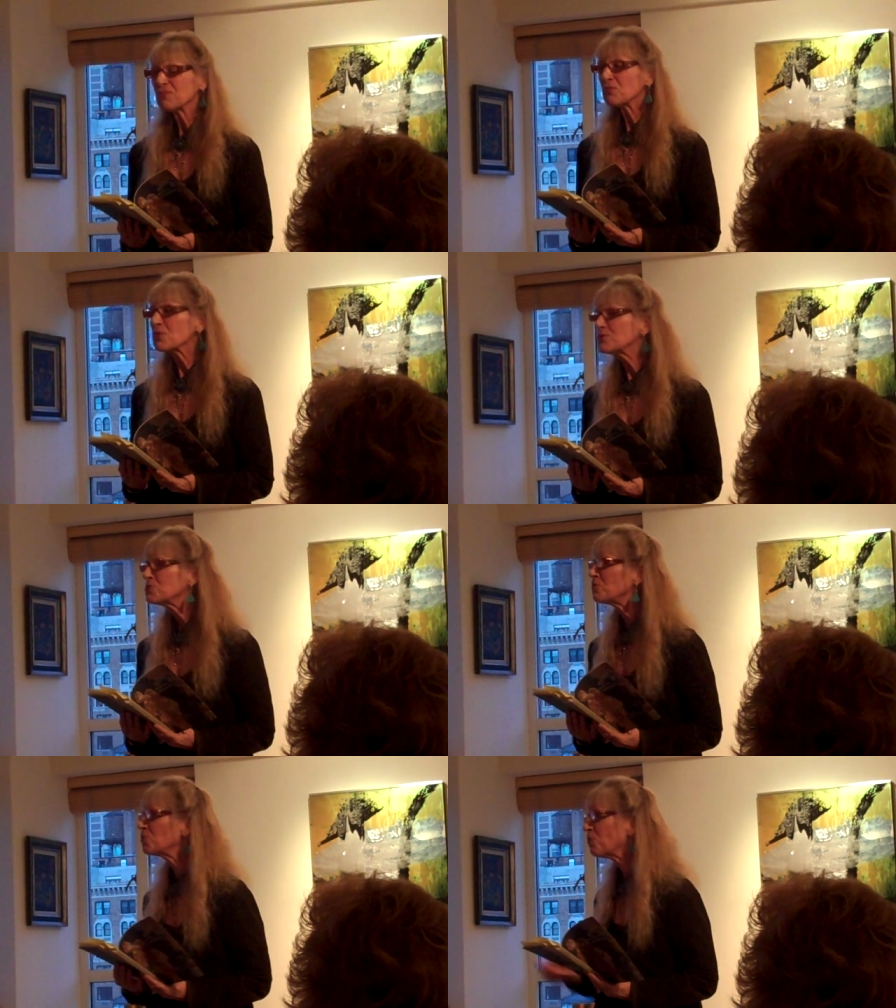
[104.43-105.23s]
For those
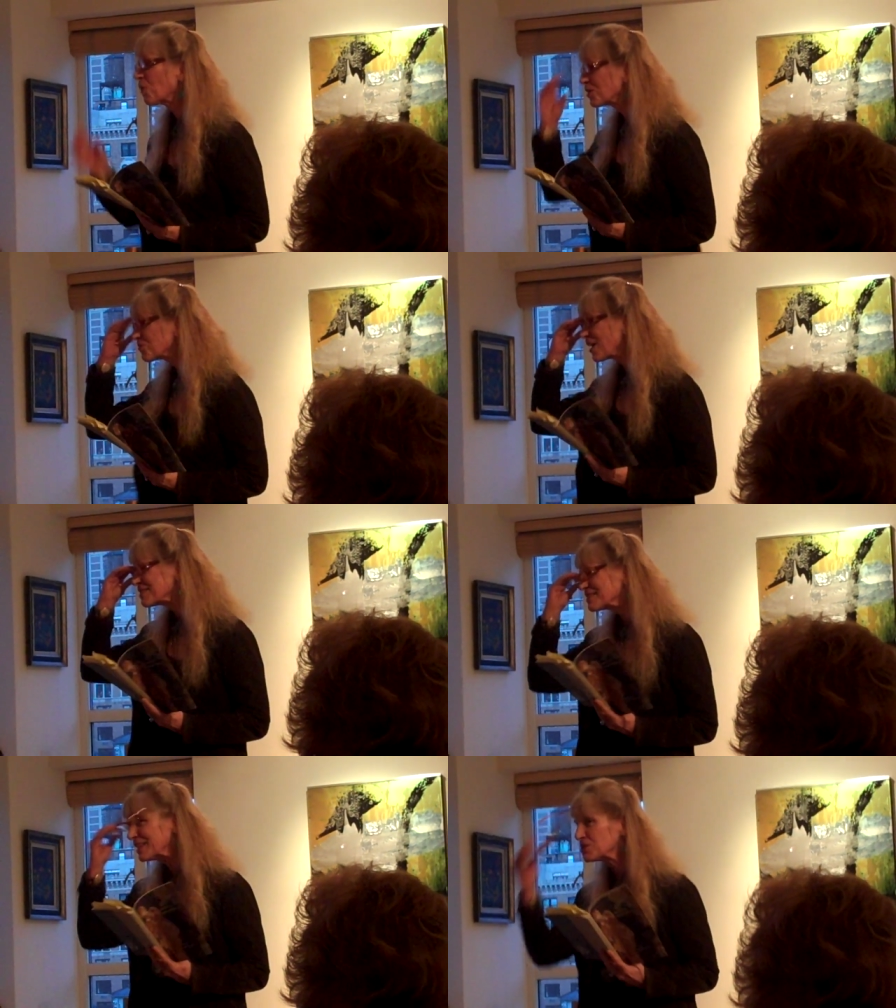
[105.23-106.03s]
of you who want a
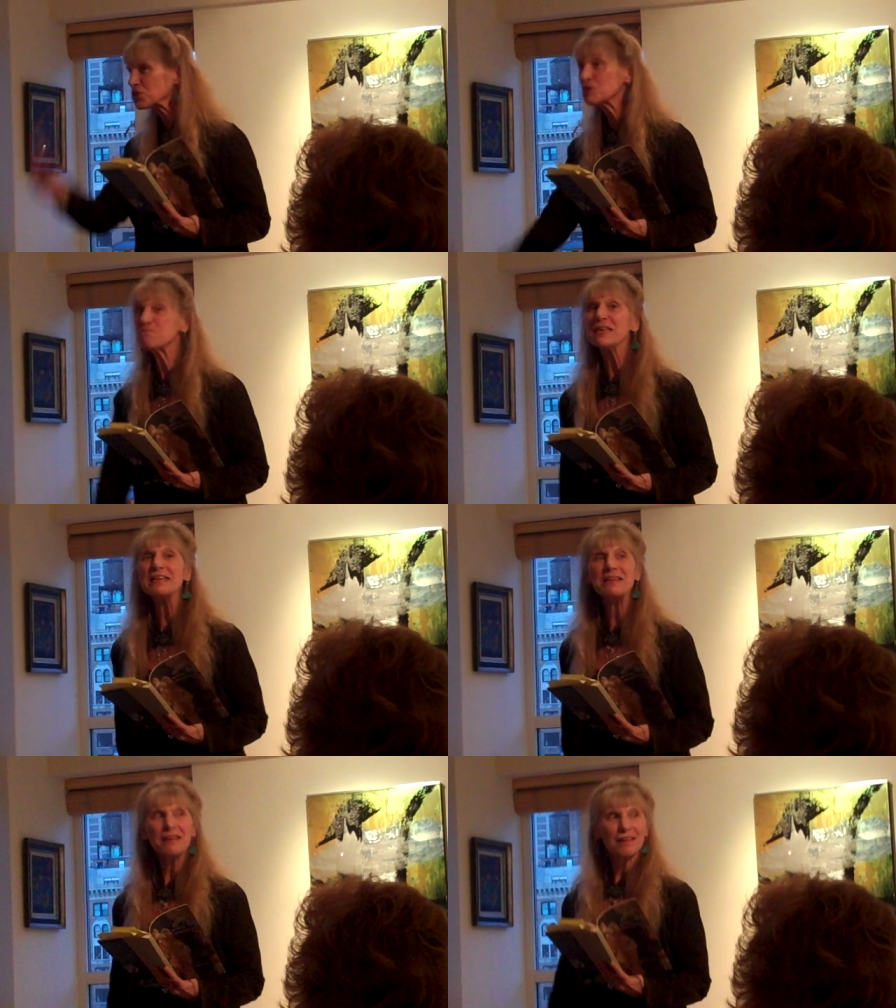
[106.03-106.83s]
translation,
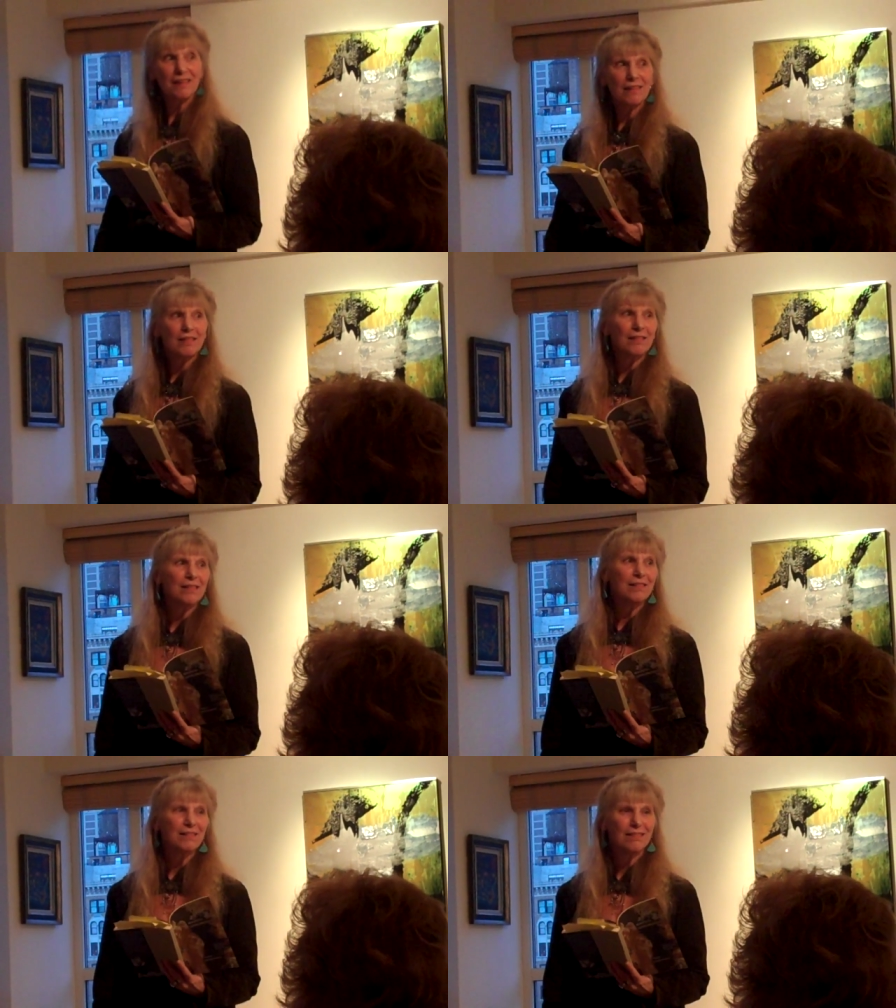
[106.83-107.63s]
me,
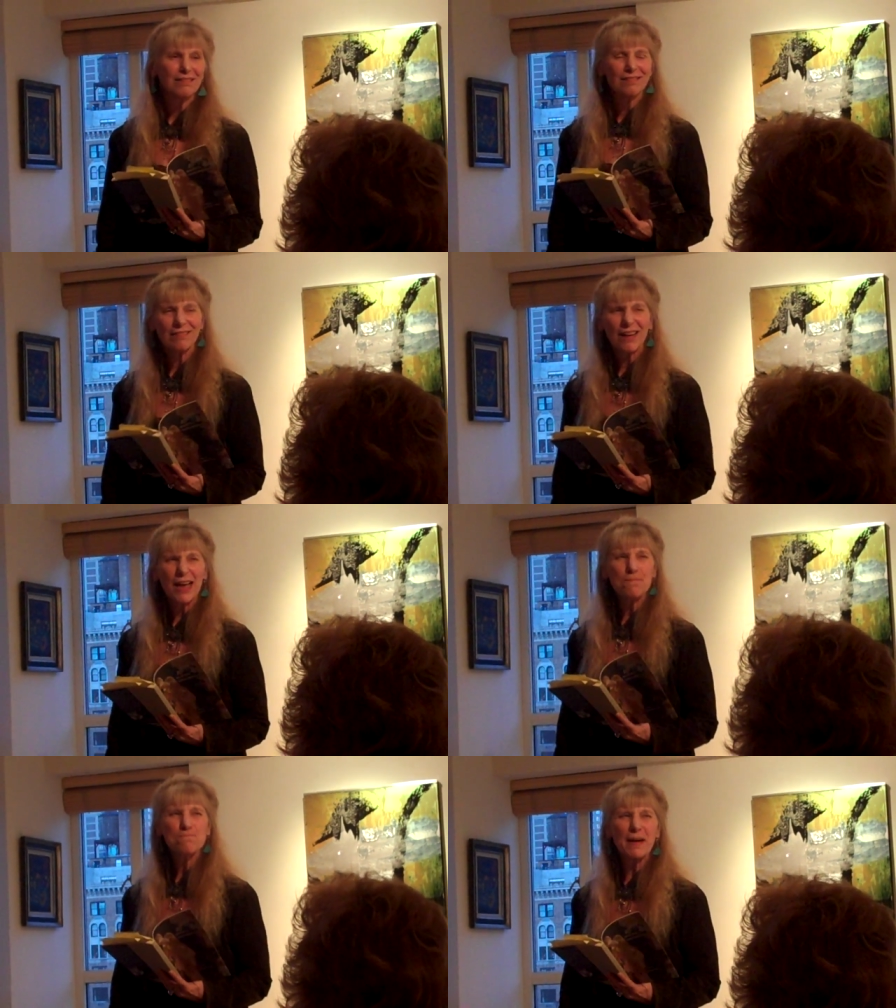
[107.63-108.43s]

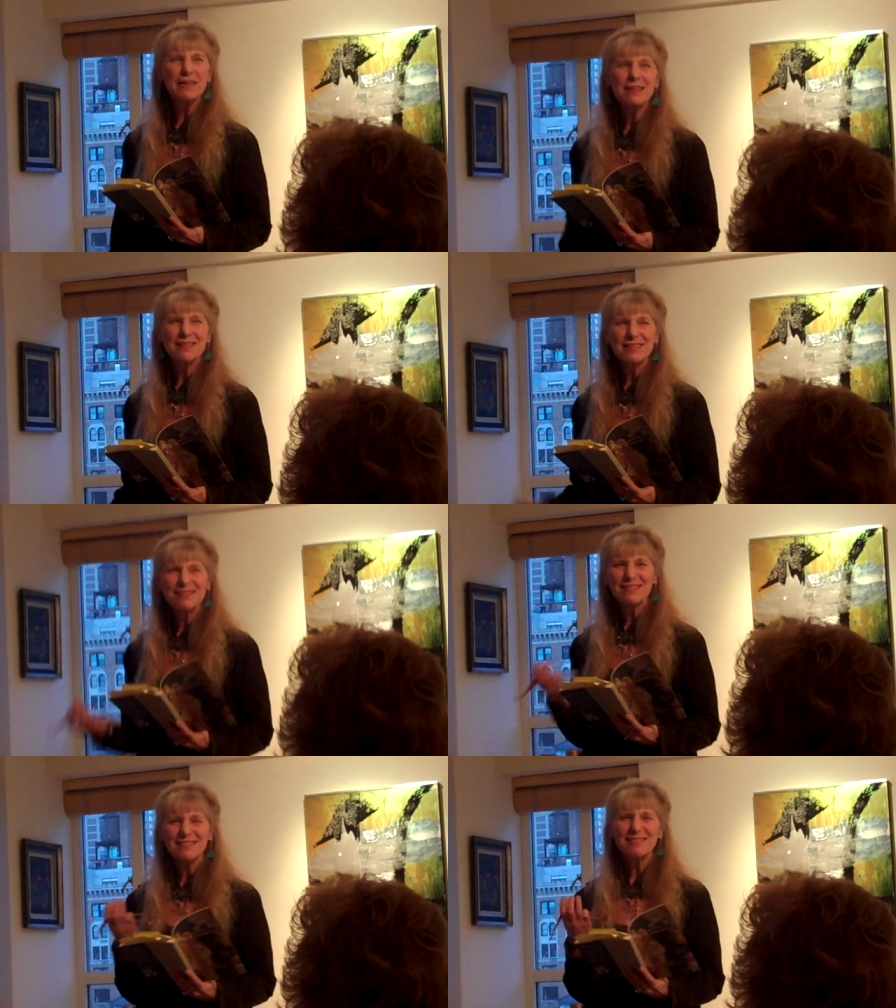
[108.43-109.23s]
I bite
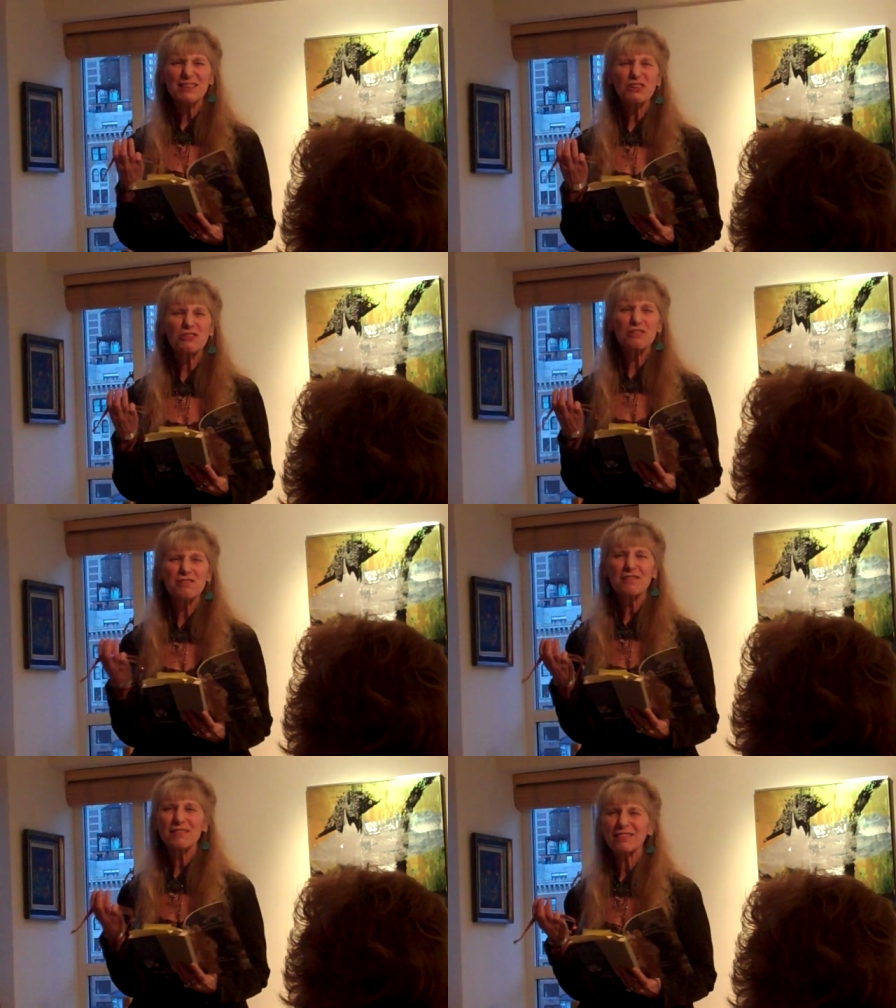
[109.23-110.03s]
the
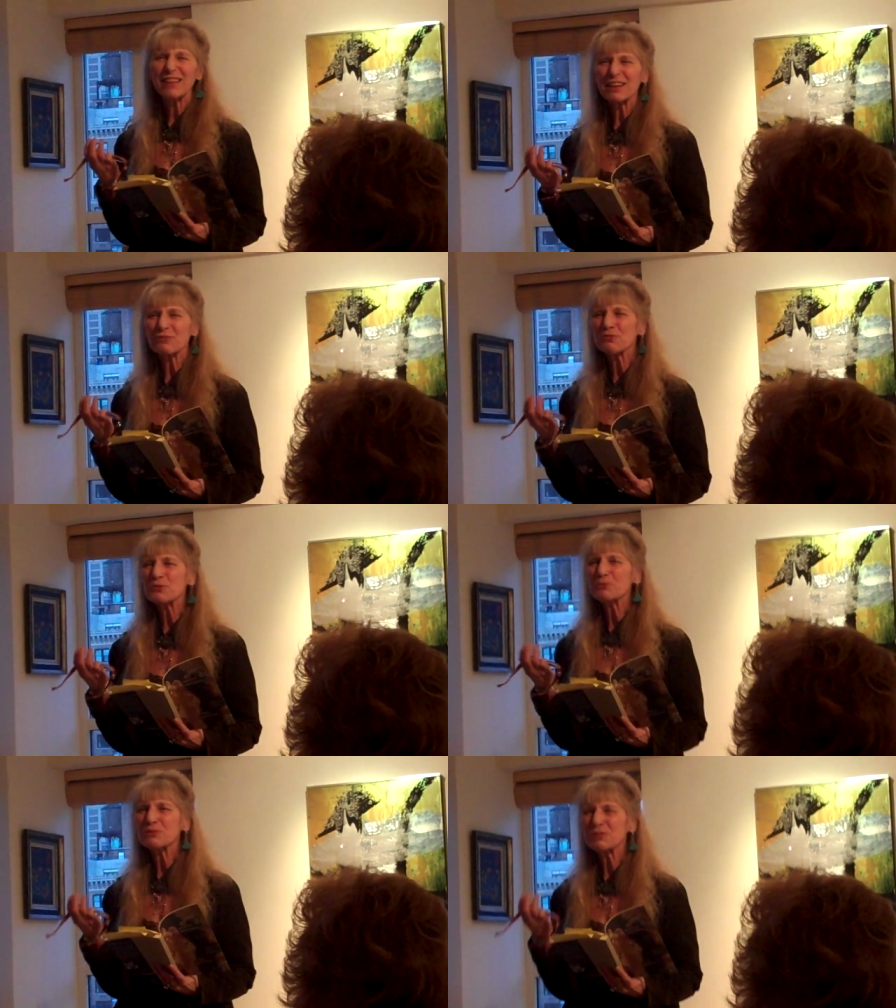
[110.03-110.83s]
earth like a fruit.